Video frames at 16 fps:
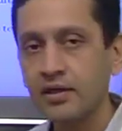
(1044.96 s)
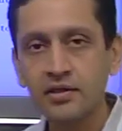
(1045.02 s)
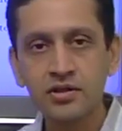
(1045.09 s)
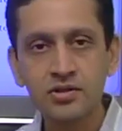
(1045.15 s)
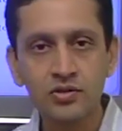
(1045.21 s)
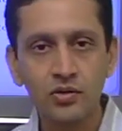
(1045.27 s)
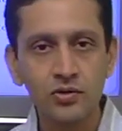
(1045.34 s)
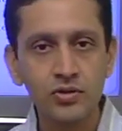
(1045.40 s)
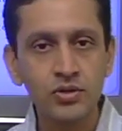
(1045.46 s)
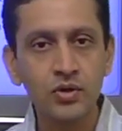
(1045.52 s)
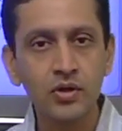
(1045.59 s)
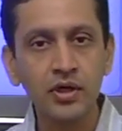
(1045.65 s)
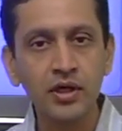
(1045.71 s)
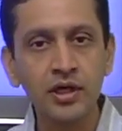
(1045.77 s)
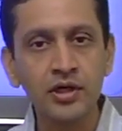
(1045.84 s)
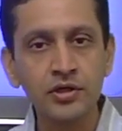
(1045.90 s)
It is
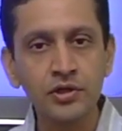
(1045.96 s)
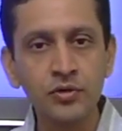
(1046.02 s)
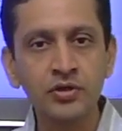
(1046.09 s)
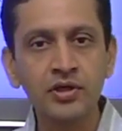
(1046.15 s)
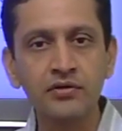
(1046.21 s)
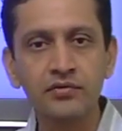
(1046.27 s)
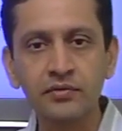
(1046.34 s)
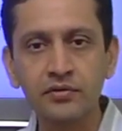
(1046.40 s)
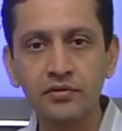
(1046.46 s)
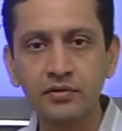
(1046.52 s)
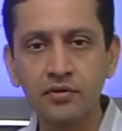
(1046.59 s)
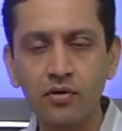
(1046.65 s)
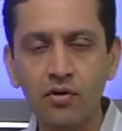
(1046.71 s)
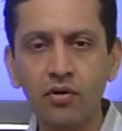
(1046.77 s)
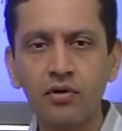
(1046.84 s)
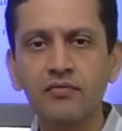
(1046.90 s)
also intuitive
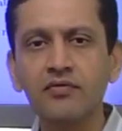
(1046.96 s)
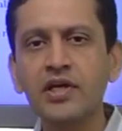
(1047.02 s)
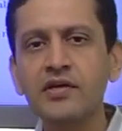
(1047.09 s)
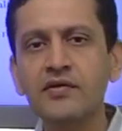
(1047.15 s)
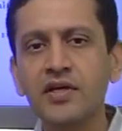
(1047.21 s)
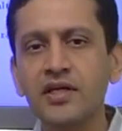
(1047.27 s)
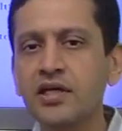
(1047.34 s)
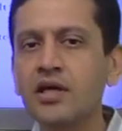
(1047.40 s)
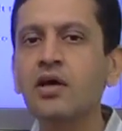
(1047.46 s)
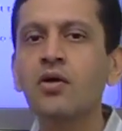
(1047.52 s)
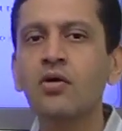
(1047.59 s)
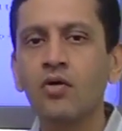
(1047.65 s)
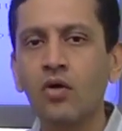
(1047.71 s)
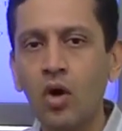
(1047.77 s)
or very